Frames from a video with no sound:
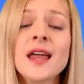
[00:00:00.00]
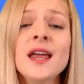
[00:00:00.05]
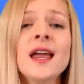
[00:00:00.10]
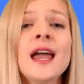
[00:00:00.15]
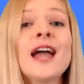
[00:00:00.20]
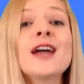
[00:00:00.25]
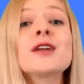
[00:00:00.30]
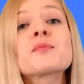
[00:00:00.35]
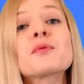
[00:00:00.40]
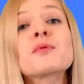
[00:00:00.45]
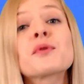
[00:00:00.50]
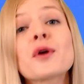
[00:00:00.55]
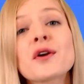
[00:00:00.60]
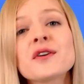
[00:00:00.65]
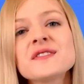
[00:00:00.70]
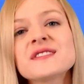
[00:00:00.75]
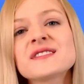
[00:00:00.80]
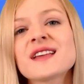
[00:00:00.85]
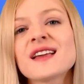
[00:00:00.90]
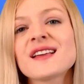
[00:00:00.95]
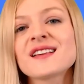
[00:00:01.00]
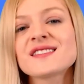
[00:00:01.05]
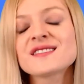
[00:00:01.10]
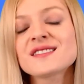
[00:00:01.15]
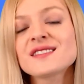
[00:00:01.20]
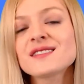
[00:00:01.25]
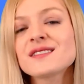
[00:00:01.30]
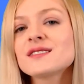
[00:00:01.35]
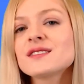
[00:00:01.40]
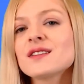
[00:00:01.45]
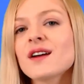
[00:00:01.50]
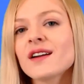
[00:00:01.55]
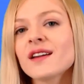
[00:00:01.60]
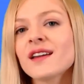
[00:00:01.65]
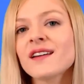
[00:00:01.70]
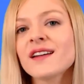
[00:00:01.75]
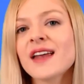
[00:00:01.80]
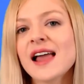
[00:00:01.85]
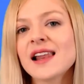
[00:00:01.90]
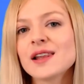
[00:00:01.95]
and processed the
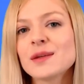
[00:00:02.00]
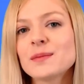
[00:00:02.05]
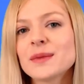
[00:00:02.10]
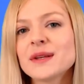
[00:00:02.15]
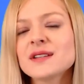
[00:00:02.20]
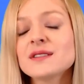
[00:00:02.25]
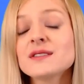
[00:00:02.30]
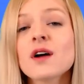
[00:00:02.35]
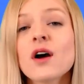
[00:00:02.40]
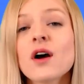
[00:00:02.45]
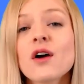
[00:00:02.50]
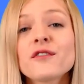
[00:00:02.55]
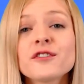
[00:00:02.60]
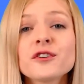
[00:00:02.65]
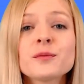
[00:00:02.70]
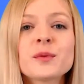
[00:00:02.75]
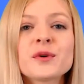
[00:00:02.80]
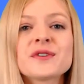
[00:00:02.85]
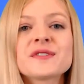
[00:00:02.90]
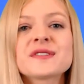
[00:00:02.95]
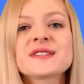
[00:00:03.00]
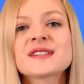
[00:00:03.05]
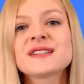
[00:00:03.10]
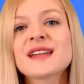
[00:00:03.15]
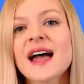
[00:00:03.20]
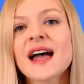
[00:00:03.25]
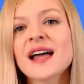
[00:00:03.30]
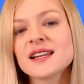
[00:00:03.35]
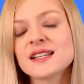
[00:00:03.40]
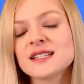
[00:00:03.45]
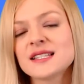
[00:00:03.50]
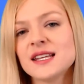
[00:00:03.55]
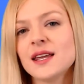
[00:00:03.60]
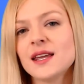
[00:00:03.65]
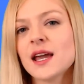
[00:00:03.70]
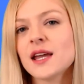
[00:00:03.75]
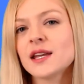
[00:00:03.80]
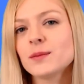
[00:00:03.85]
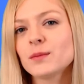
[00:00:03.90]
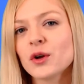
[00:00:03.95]
darker elements of your personality
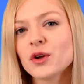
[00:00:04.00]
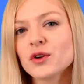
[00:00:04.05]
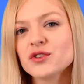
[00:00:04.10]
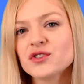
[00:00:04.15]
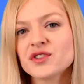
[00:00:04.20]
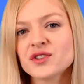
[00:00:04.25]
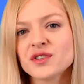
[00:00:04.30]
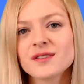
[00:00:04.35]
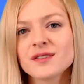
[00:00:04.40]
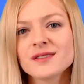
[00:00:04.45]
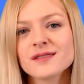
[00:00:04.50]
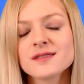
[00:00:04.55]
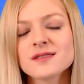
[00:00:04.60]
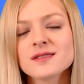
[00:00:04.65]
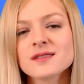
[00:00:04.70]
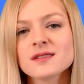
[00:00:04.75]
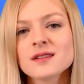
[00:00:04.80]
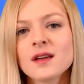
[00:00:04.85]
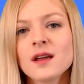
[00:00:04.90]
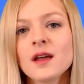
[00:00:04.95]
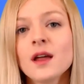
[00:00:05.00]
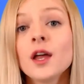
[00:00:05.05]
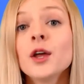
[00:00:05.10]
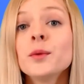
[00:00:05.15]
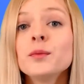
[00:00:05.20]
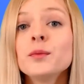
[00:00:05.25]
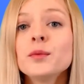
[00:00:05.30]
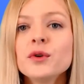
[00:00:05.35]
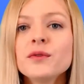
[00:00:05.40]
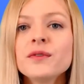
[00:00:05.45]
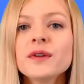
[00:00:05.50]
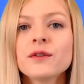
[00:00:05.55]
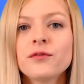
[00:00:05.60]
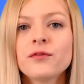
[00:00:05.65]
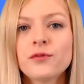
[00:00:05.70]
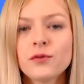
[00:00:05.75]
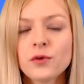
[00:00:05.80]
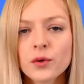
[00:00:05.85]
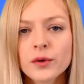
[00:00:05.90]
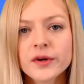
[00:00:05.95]
and emotions. Moving
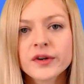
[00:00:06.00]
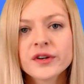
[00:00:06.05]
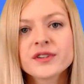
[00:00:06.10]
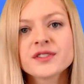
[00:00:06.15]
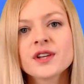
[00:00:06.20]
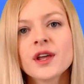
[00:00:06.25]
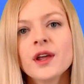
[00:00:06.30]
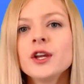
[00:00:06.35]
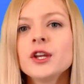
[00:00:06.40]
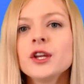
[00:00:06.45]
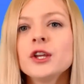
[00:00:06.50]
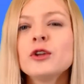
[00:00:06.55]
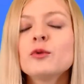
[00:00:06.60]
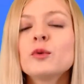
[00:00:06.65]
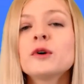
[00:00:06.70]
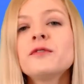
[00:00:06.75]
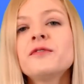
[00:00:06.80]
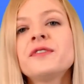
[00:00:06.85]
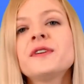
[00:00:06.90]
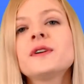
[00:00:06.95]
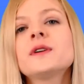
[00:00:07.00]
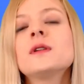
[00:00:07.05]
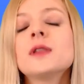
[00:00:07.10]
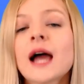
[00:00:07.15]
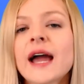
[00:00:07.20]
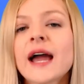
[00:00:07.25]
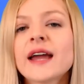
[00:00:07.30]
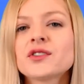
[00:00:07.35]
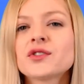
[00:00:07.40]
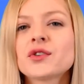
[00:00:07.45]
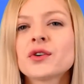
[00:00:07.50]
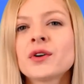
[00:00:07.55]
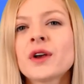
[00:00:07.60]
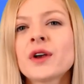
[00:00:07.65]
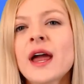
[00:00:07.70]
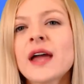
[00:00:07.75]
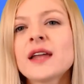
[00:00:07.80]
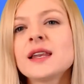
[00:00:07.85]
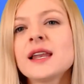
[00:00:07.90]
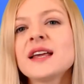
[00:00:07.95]
forward, you will feel lighter
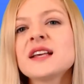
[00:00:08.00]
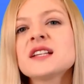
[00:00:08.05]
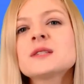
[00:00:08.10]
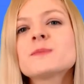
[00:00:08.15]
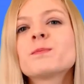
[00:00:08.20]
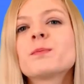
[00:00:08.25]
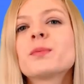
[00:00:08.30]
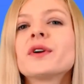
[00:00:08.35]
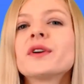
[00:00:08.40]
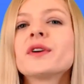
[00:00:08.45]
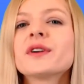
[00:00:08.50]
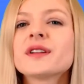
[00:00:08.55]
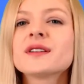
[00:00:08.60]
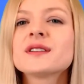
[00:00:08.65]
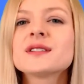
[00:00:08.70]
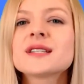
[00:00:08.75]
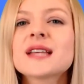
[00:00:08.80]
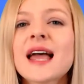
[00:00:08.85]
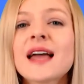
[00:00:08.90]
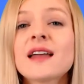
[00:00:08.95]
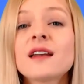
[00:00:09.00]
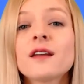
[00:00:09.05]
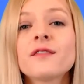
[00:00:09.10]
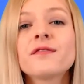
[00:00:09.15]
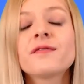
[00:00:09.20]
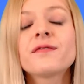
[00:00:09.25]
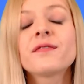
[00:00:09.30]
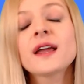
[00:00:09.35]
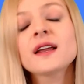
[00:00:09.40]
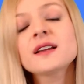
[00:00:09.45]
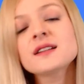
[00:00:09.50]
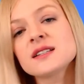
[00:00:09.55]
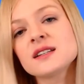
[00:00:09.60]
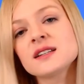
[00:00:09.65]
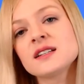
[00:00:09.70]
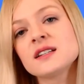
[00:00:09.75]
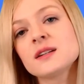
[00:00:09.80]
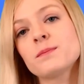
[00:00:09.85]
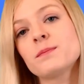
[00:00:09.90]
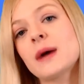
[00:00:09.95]
and less burdened and
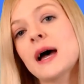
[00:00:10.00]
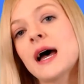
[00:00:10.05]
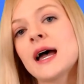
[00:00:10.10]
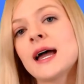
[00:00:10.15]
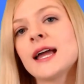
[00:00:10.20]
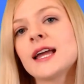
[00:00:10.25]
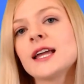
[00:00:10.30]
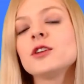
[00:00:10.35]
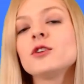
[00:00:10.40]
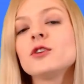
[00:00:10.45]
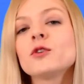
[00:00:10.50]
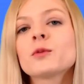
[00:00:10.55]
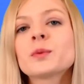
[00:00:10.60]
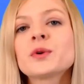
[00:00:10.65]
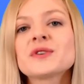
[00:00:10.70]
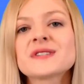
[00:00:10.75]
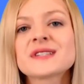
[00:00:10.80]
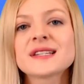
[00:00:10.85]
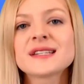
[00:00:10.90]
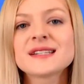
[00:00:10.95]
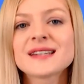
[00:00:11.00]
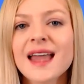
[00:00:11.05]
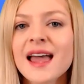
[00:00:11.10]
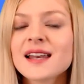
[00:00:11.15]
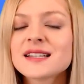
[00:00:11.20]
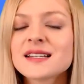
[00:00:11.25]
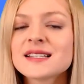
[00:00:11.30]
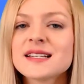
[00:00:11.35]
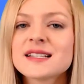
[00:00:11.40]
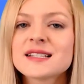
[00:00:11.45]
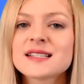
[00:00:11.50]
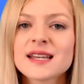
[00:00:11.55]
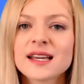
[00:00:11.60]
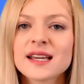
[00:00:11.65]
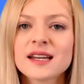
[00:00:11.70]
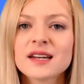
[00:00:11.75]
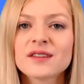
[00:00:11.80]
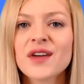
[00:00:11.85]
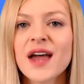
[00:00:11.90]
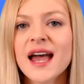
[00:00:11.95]
affected by your personality's
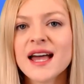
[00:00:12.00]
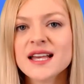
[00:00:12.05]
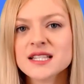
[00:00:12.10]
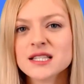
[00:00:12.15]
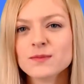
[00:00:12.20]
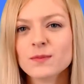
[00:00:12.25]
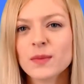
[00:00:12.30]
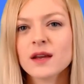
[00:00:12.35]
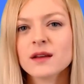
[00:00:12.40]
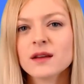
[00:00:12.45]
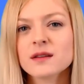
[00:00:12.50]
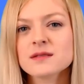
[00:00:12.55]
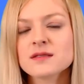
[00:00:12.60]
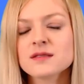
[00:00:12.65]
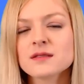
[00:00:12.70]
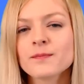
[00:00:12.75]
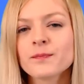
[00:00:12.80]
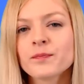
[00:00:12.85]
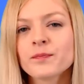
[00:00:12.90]
negative aspects.